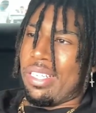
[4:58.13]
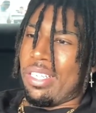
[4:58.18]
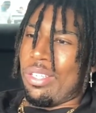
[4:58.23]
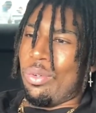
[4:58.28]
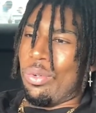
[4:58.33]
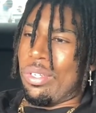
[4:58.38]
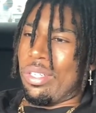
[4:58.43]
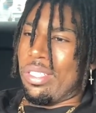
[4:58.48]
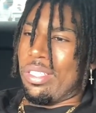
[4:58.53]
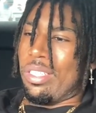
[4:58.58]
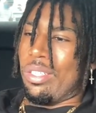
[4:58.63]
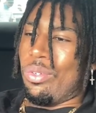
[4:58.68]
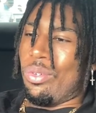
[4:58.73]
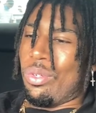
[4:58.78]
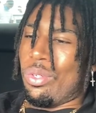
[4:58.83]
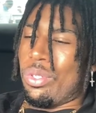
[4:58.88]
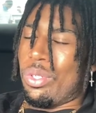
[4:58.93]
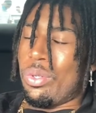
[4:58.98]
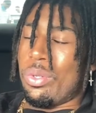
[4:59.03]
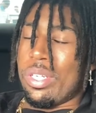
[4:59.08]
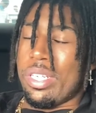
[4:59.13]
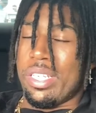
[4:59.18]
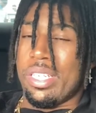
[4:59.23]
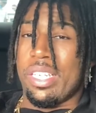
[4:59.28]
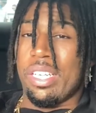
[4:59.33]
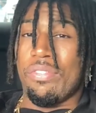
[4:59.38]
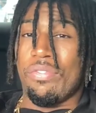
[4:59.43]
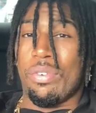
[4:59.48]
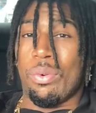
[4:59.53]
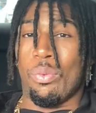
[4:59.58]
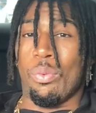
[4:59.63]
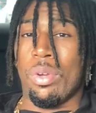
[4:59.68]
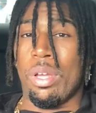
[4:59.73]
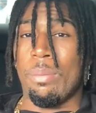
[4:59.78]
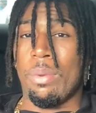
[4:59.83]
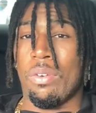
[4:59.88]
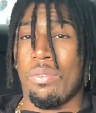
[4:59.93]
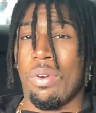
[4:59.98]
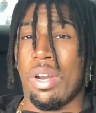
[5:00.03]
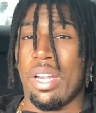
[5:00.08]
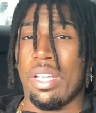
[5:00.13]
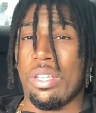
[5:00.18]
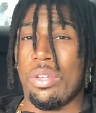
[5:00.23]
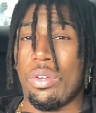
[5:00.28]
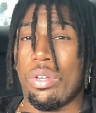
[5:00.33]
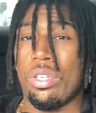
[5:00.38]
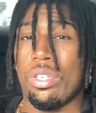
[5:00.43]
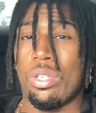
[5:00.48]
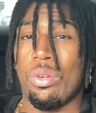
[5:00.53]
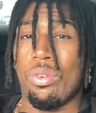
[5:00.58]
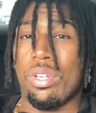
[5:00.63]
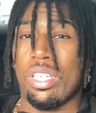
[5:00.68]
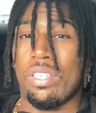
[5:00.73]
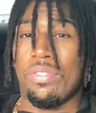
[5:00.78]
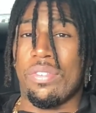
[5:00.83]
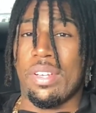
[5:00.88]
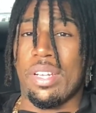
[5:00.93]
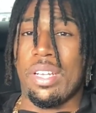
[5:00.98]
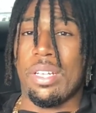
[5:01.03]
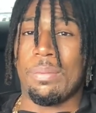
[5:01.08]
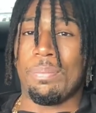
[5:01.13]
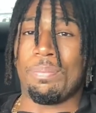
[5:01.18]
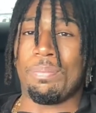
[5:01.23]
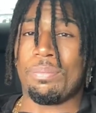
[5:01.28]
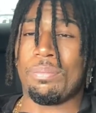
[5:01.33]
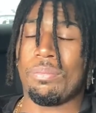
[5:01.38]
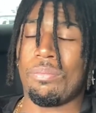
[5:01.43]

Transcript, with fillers: You could you could do this shit for women, right? You could do this for them.